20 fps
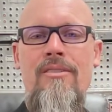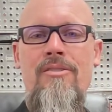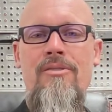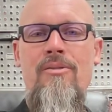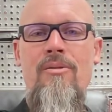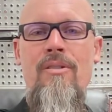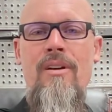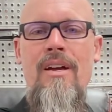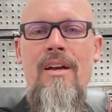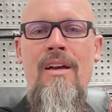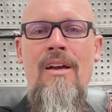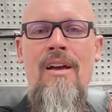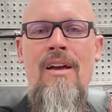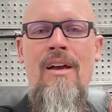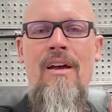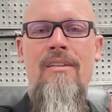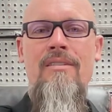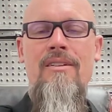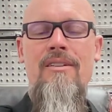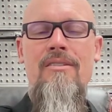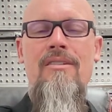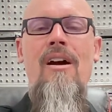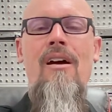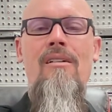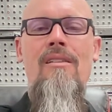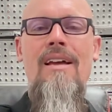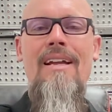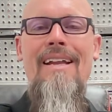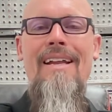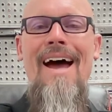the story. The
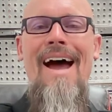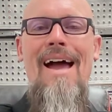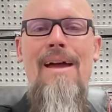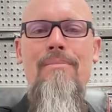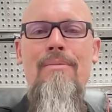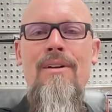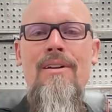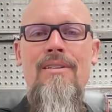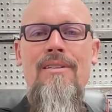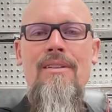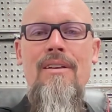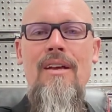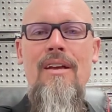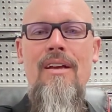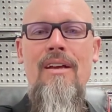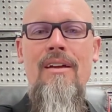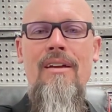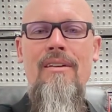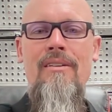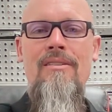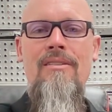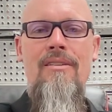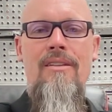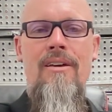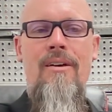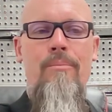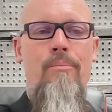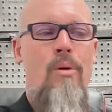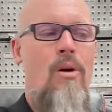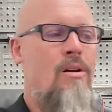scarlet ibis is
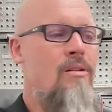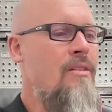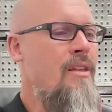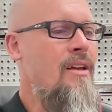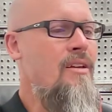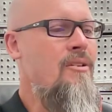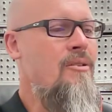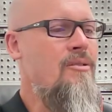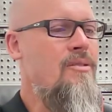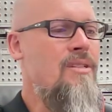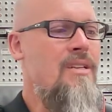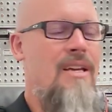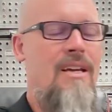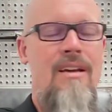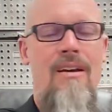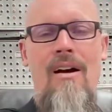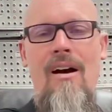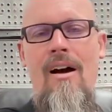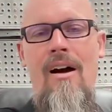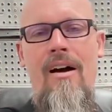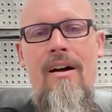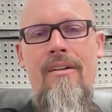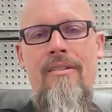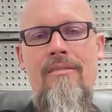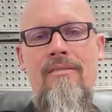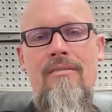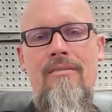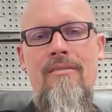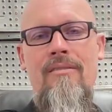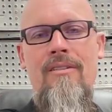the bird that you see
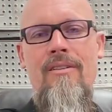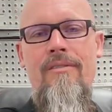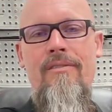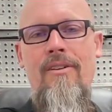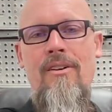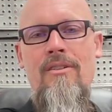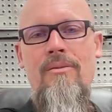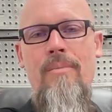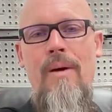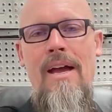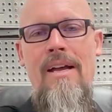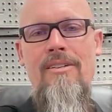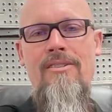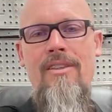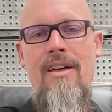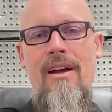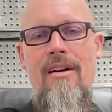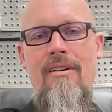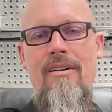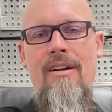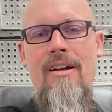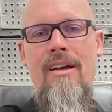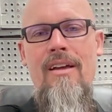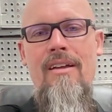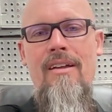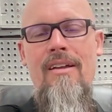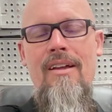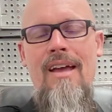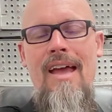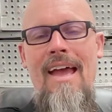on the first page there. In